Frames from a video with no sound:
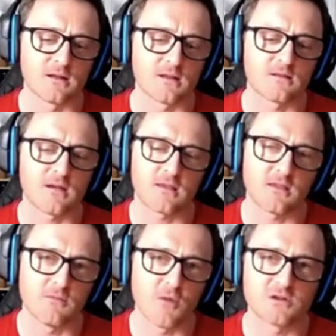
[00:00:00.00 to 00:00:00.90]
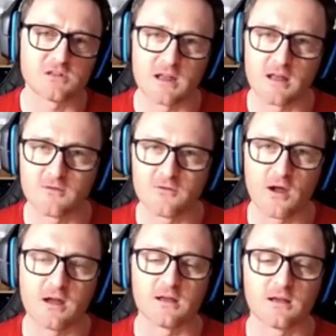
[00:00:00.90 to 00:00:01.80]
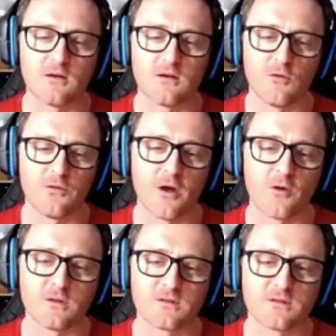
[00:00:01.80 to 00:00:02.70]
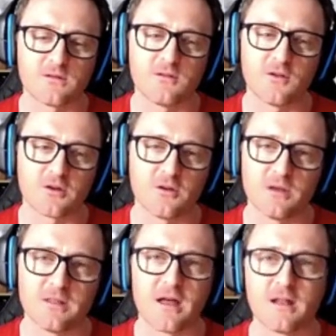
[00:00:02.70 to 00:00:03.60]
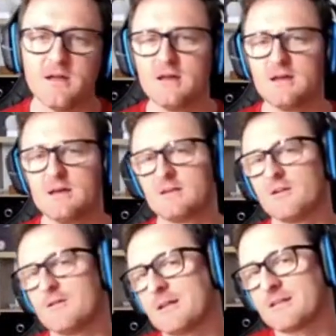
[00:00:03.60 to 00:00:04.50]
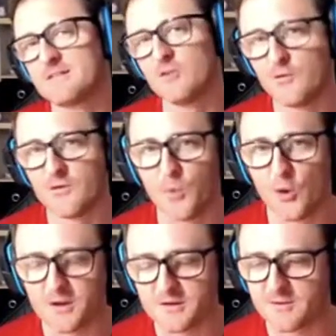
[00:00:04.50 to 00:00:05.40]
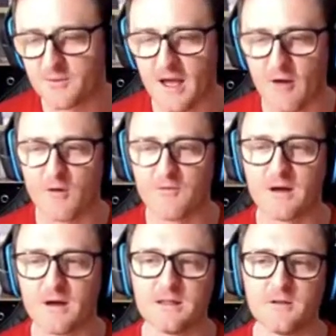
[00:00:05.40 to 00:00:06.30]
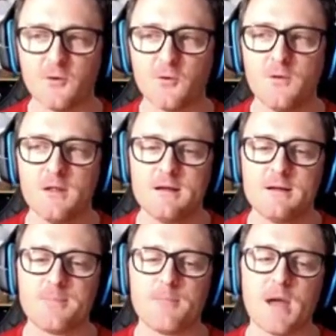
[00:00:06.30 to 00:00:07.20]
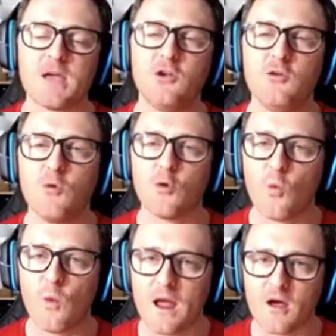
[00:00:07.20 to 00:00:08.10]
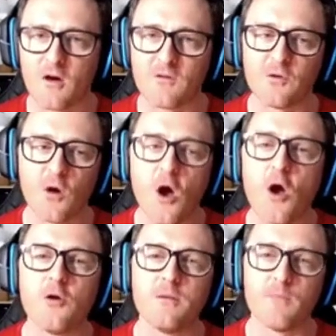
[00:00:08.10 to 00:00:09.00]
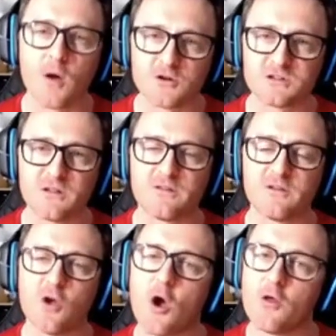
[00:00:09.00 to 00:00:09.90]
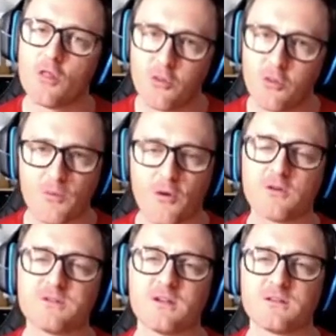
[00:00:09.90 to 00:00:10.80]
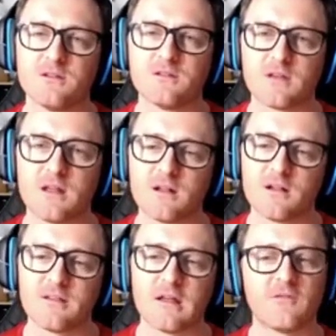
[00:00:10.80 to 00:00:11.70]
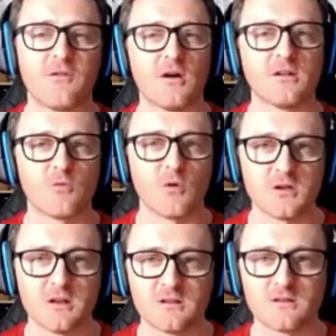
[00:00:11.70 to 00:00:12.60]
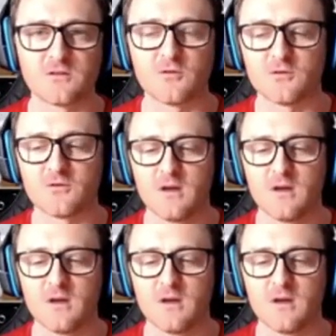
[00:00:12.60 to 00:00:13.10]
take the emotion out of trading, although it's not going to be that that silver bullet. However, it'll make you more aware of your own emotions and your own thought processes, and it identifies what you need to sort of